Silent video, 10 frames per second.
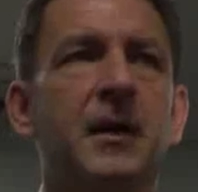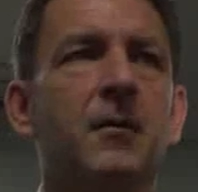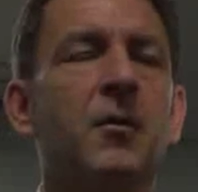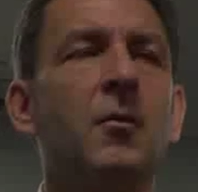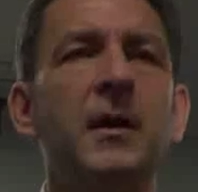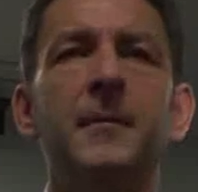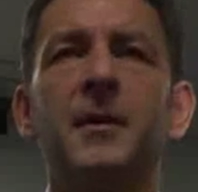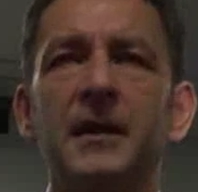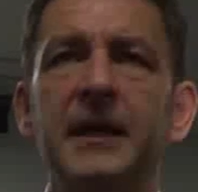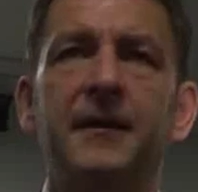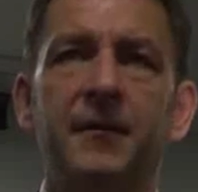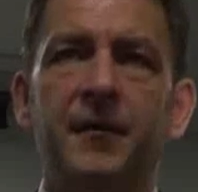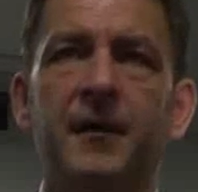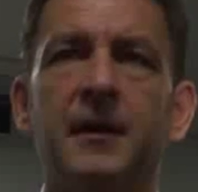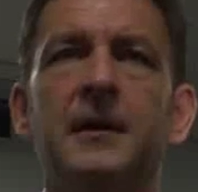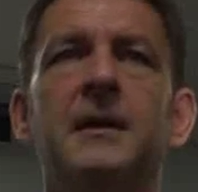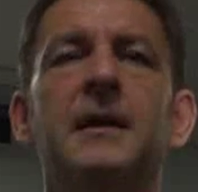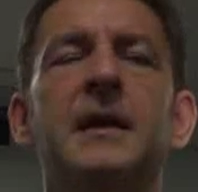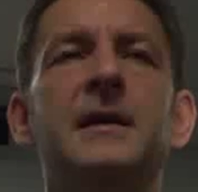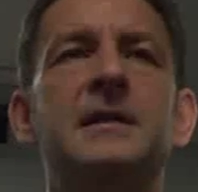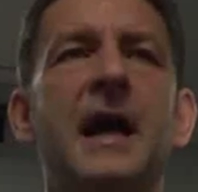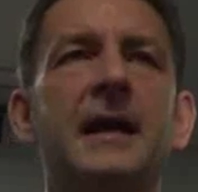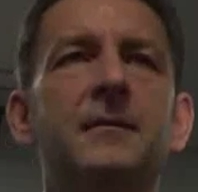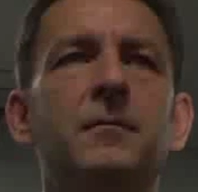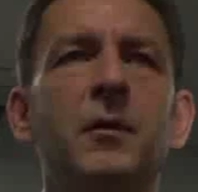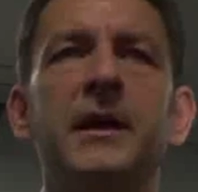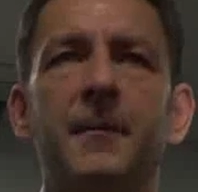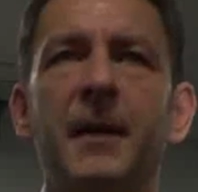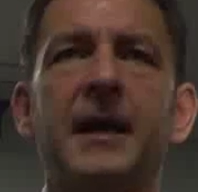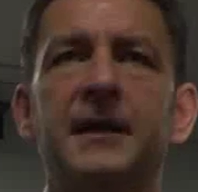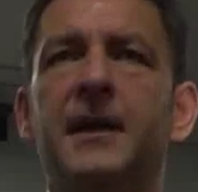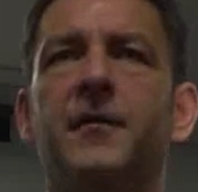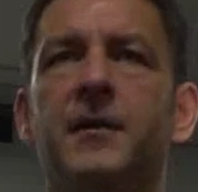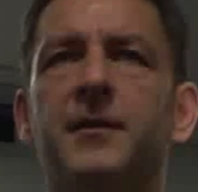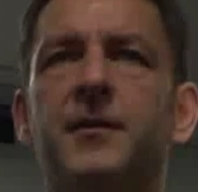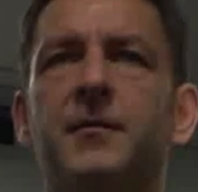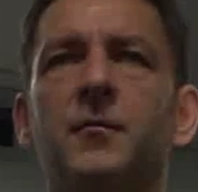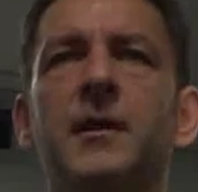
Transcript: Uh, what we believe is that we can make a difference.